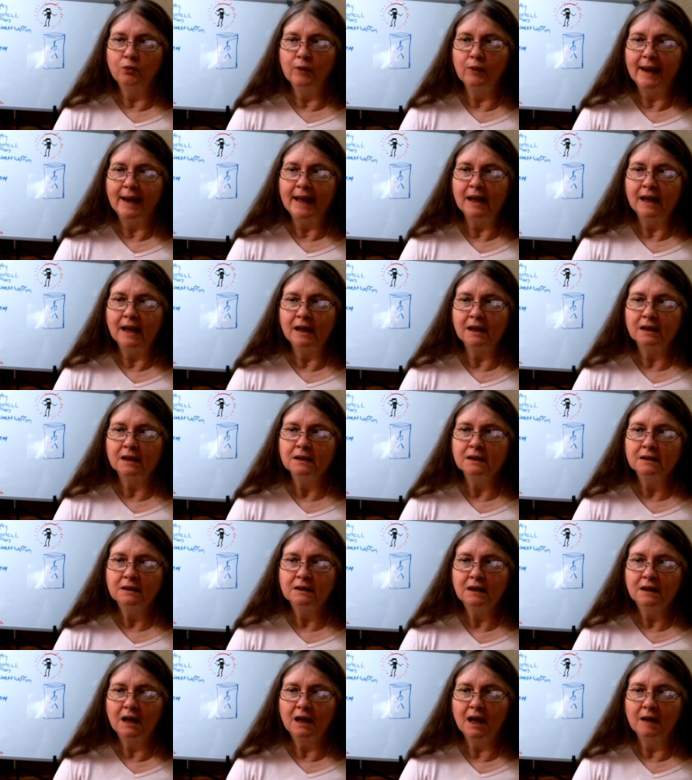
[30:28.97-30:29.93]
The
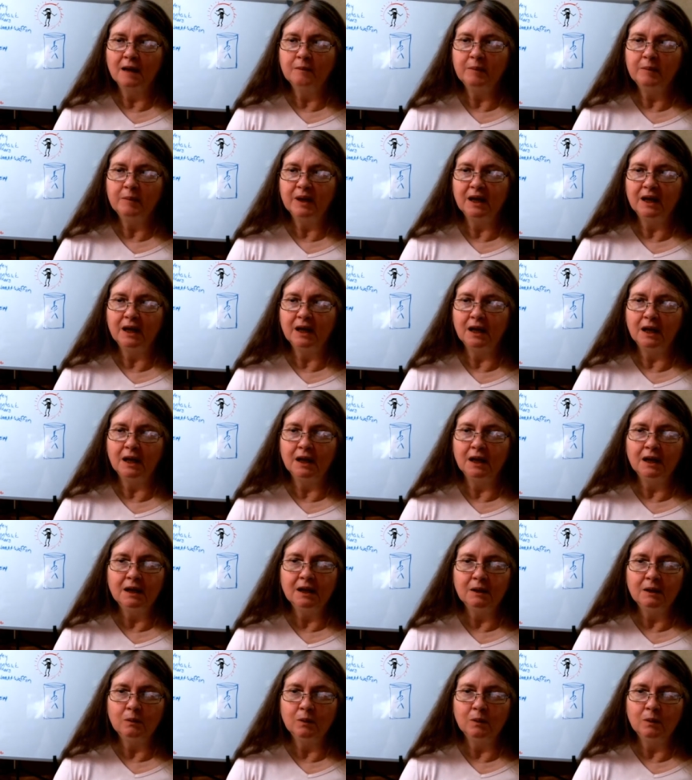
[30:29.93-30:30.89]
rank can
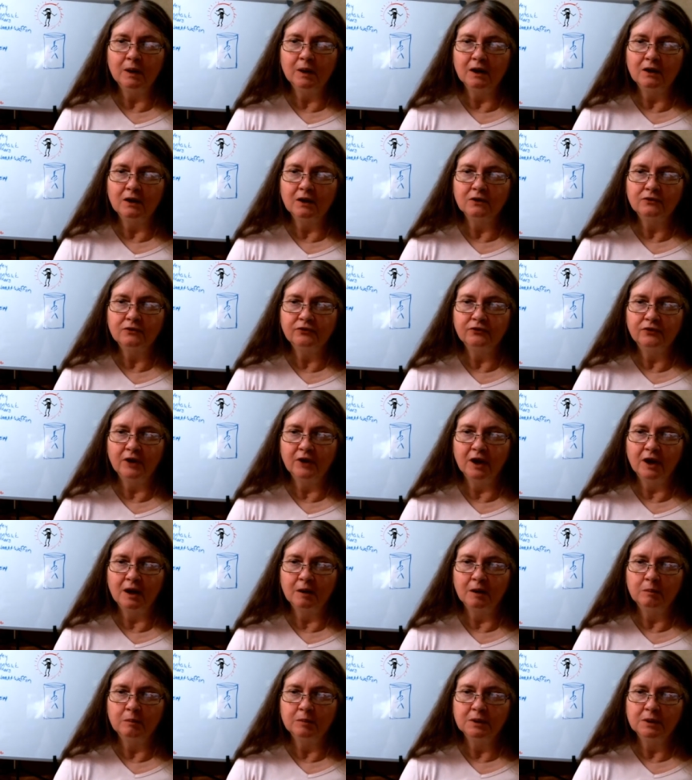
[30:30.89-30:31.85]
be anywhere
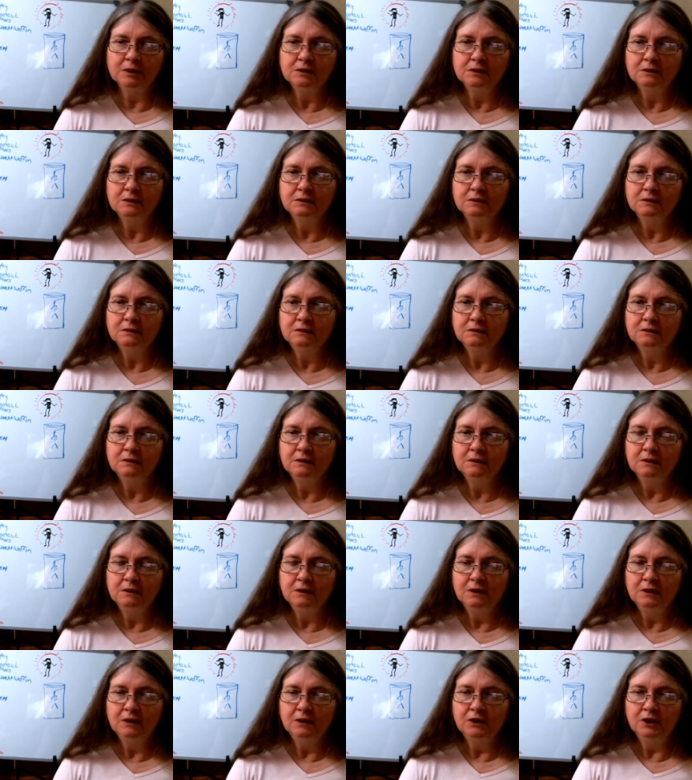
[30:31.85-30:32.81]
from
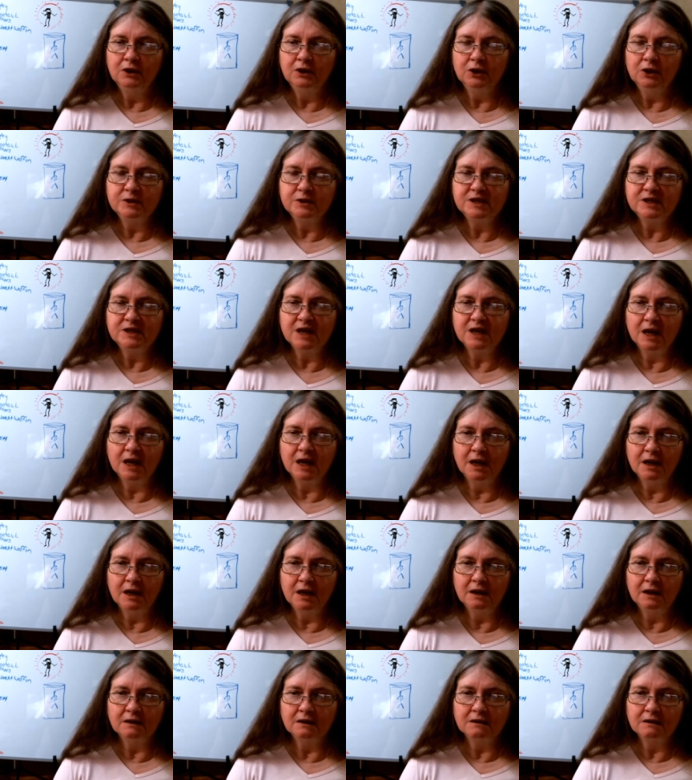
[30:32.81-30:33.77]

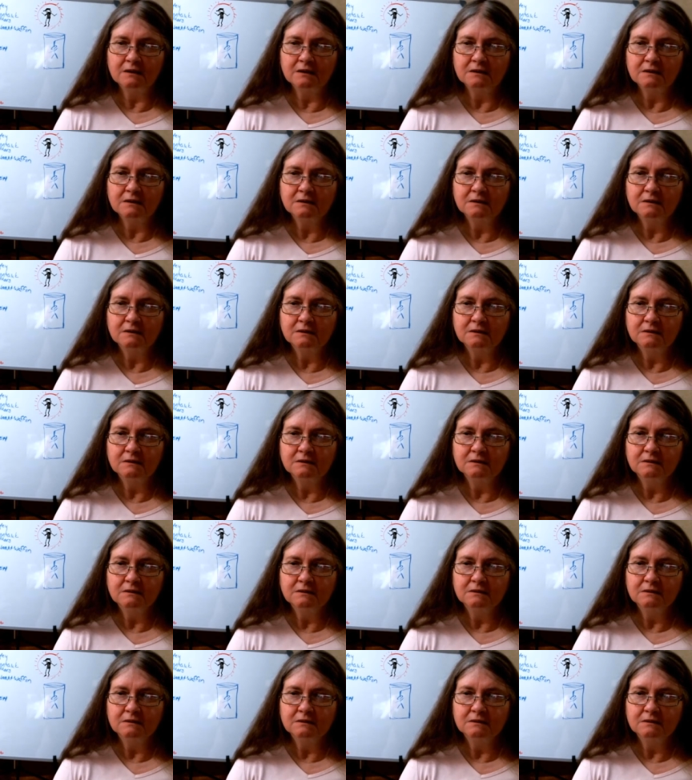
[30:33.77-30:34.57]
lieutenant